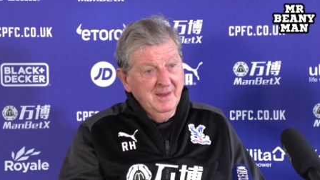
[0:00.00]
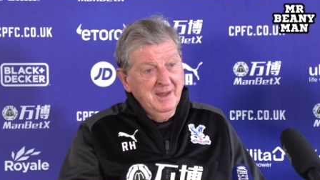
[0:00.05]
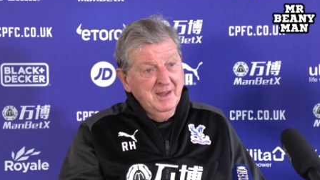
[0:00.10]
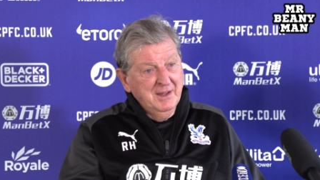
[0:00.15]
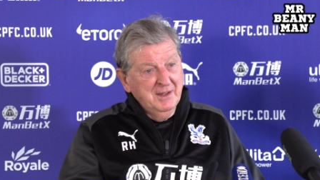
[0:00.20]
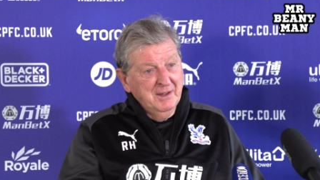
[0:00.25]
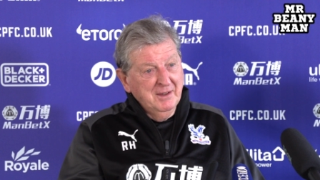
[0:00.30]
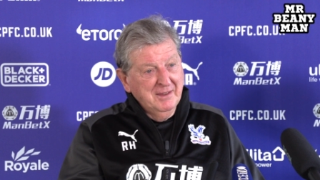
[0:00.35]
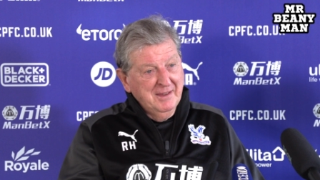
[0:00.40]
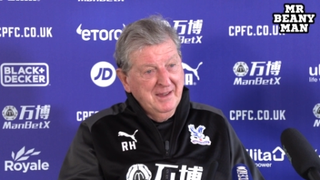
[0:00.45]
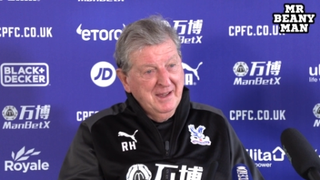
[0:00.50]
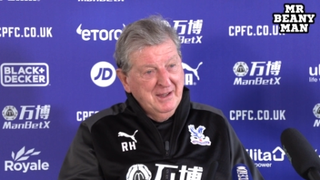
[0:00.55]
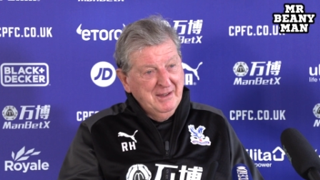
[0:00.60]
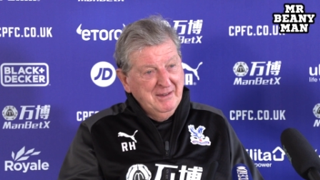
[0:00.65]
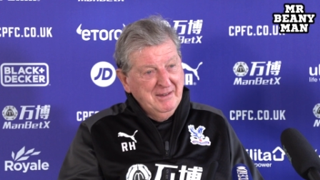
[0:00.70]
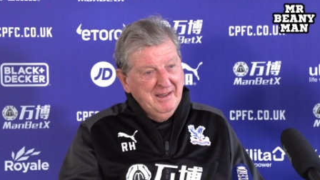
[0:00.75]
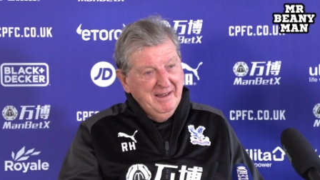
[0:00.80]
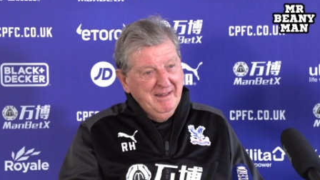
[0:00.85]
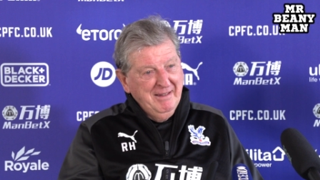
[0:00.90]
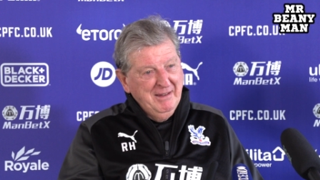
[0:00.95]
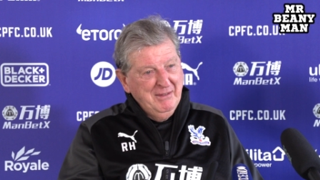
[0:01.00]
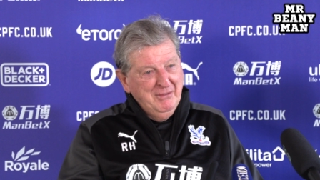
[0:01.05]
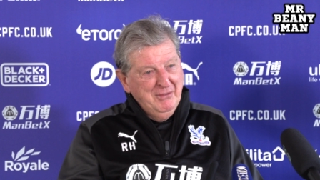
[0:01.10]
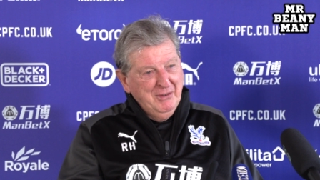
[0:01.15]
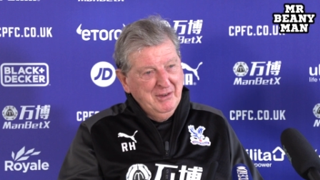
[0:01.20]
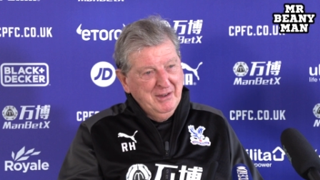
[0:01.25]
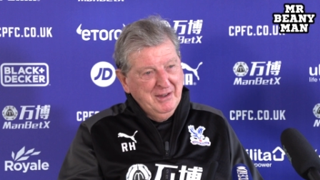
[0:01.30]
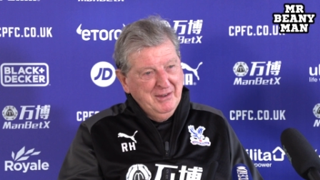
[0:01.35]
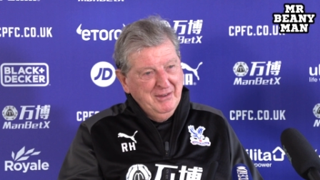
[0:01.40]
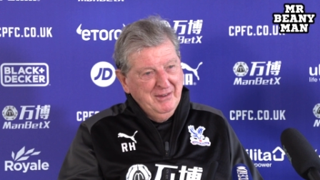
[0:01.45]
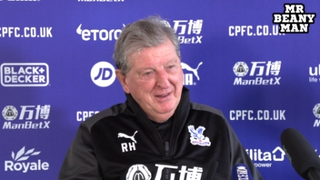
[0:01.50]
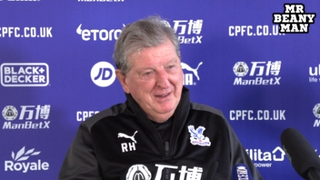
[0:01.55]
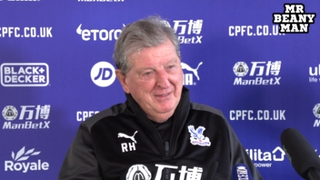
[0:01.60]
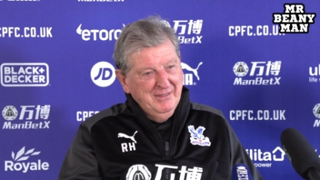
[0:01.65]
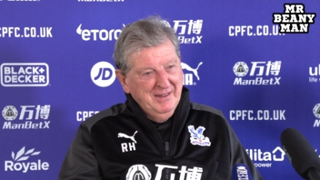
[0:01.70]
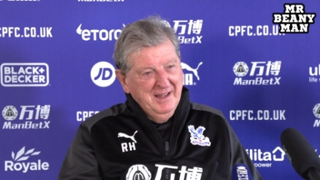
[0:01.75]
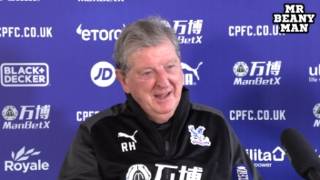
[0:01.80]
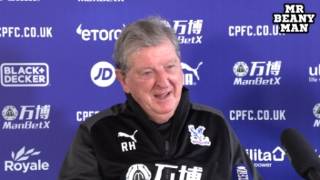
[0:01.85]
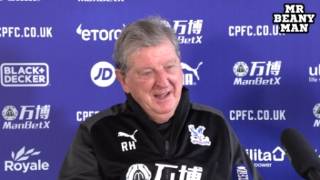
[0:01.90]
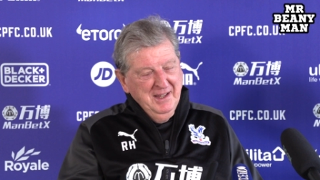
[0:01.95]
Thank you, thank you, Gary. Very kind
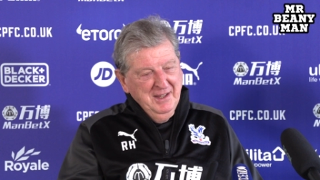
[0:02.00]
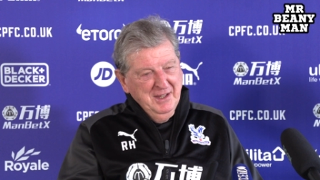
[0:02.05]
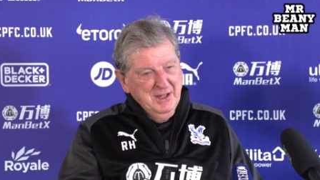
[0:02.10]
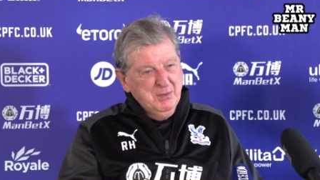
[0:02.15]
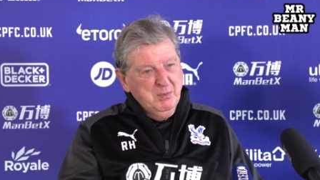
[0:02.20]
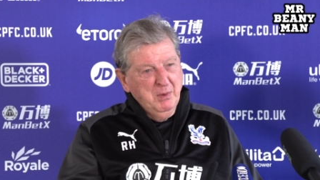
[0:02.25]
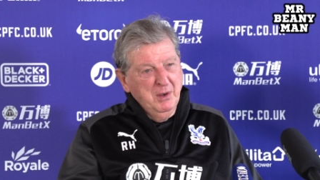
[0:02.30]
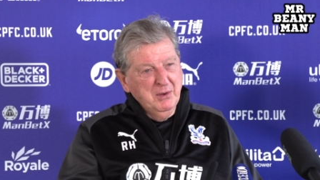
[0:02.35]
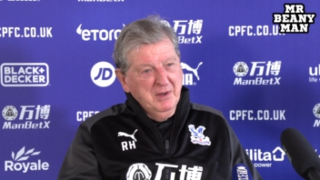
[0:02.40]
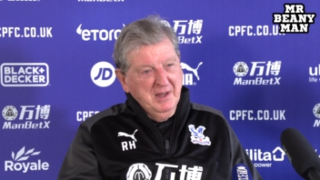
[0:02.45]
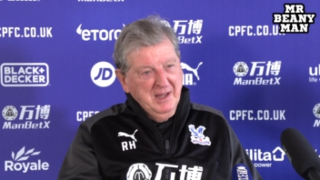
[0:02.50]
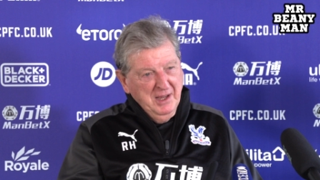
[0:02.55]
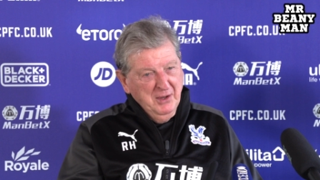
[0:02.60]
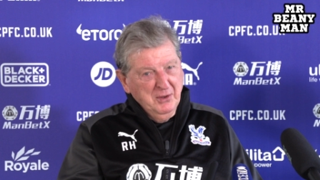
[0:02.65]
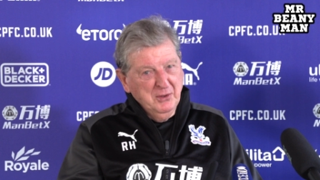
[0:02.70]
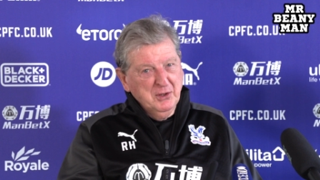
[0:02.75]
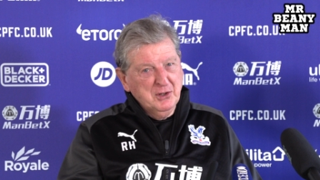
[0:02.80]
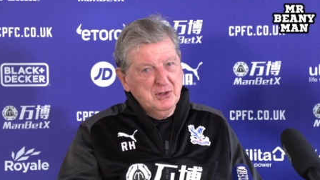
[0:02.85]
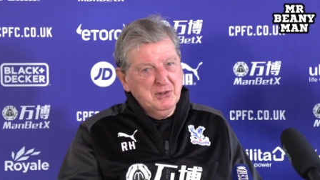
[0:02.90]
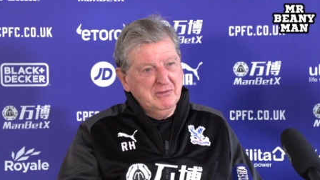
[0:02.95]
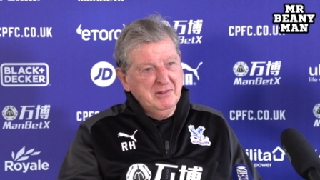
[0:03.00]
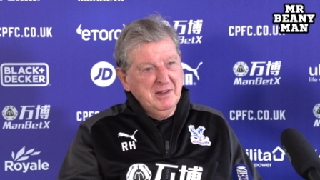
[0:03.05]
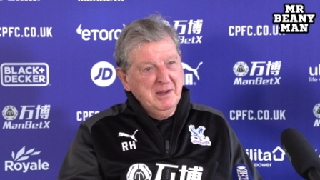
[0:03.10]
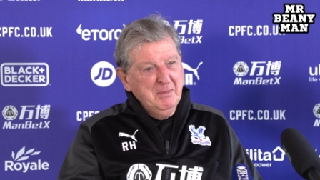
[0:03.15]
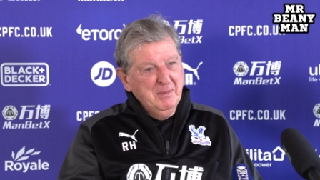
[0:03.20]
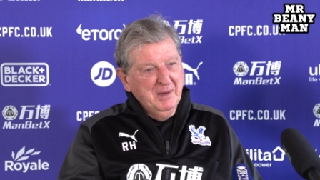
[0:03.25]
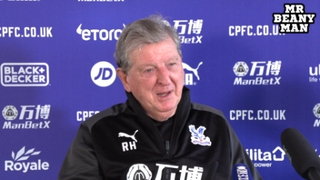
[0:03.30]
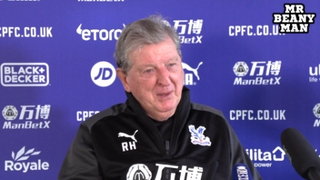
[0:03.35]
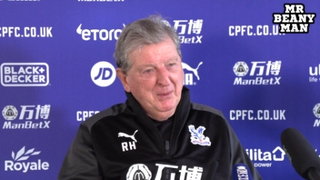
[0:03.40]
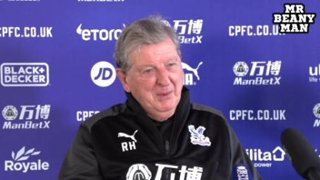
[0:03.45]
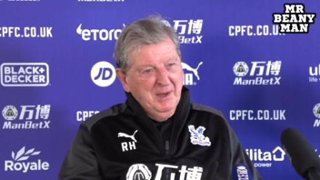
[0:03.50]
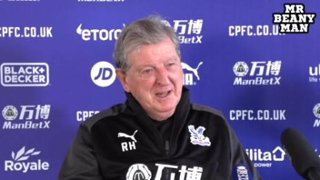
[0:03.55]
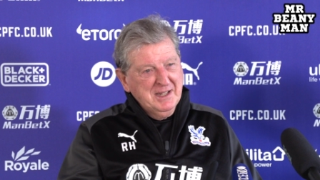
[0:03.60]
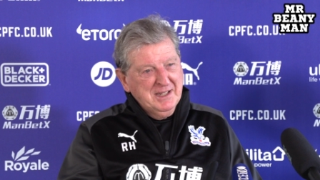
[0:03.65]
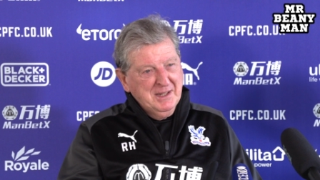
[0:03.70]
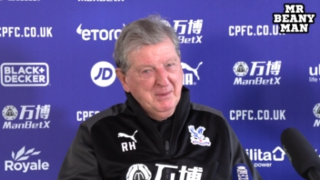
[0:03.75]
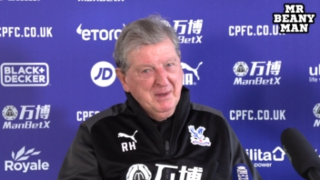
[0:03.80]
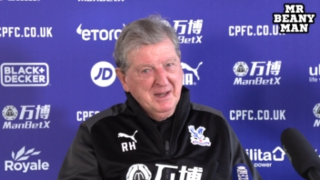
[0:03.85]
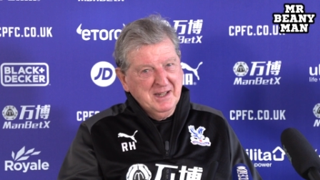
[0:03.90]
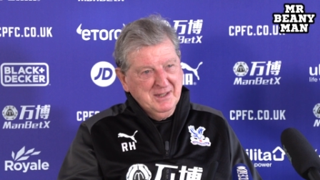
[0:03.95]
of you. This won't get on the screen, by the way,
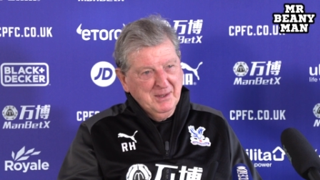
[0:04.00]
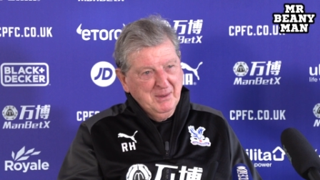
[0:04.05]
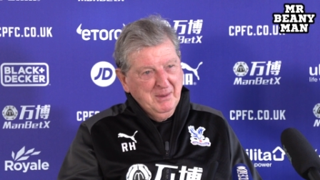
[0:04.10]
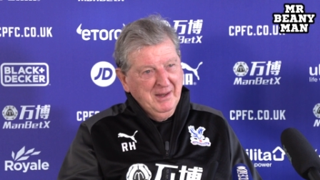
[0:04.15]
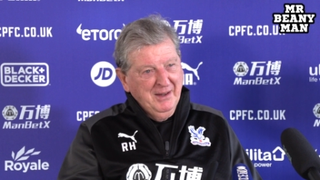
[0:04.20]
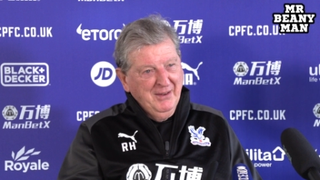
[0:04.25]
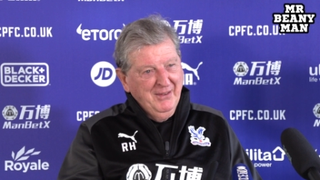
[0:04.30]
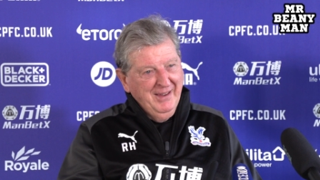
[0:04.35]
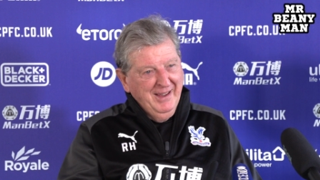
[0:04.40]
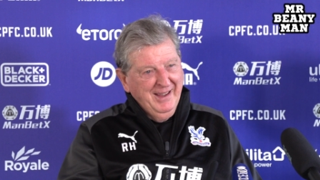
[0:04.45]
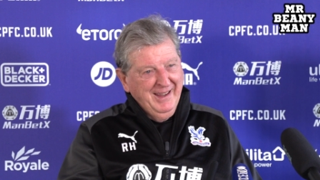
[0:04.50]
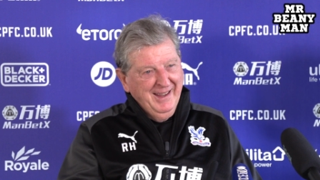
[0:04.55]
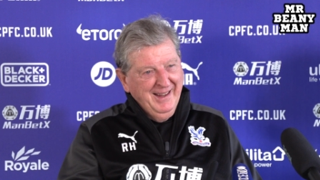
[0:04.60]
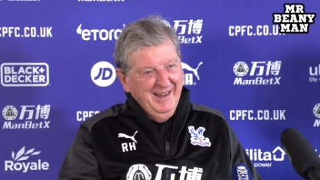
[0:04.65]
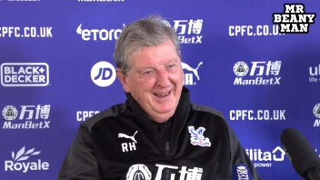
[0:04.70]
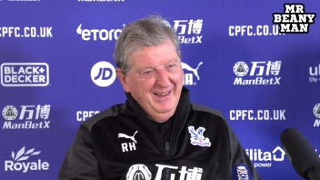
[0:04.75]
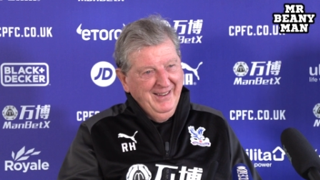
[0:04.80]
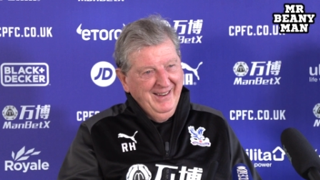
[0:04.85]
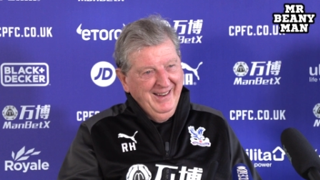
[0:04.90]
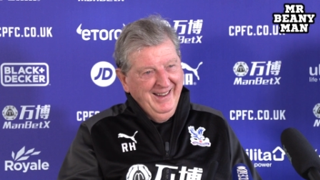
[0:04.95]
so we, so we like it.